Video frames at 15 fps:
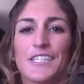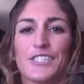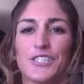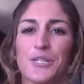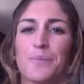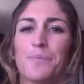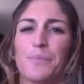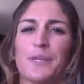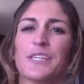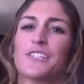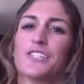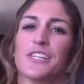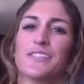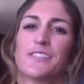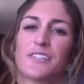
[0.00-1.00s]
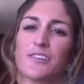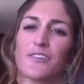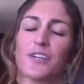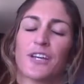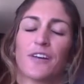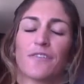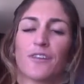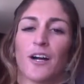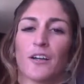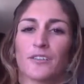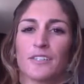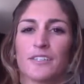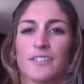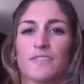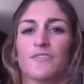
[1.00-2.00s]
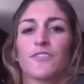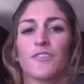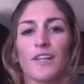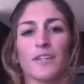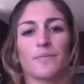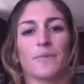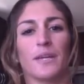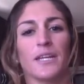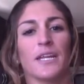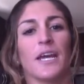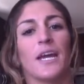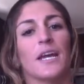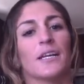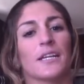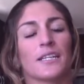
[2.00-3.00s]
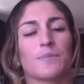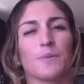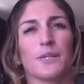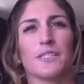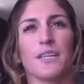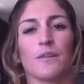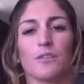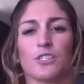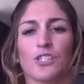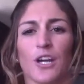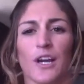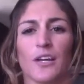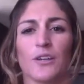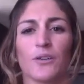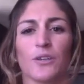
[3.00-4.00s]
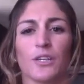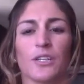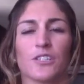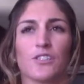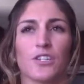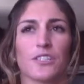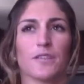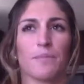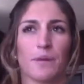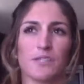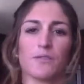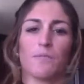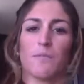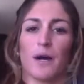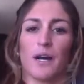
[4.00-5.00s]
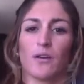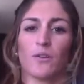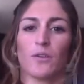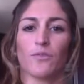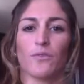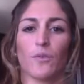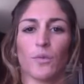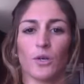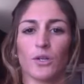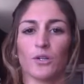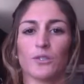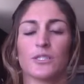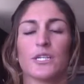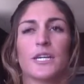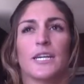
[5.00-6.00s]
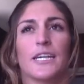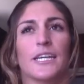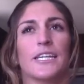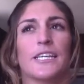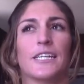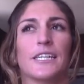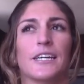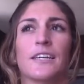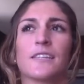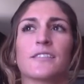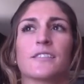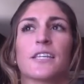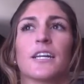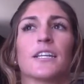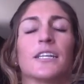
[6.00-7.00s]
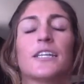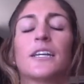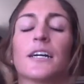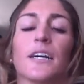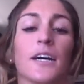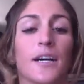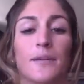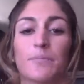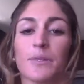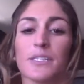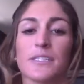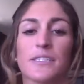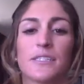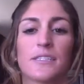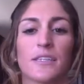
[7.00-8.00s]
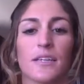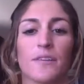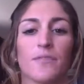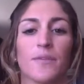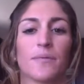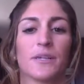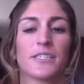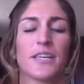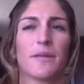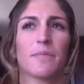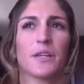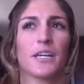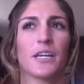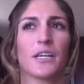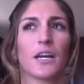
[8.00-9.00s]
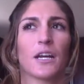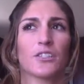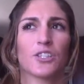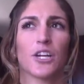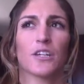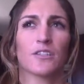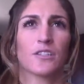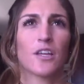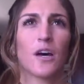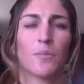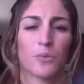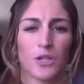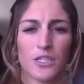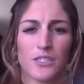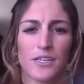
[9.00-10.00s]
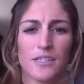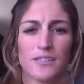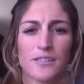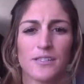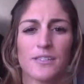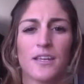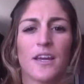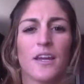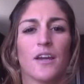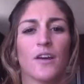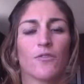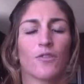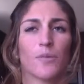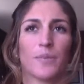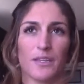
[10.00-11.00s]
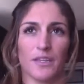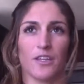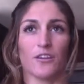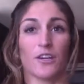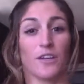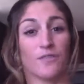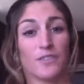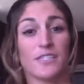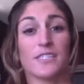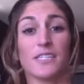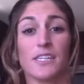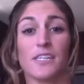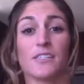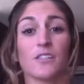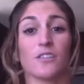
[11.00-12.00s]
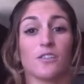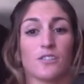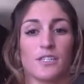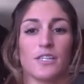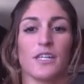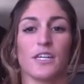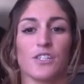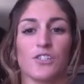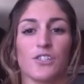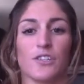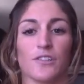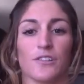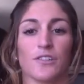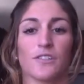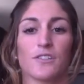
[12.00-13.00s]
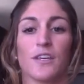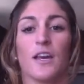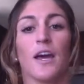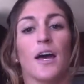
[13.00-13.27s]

Jean Piaget's theory of cognitive development explains how a child constructs a mental model of the world. His study consisted of him examining a child's thought processes from their infancy to their teenage years.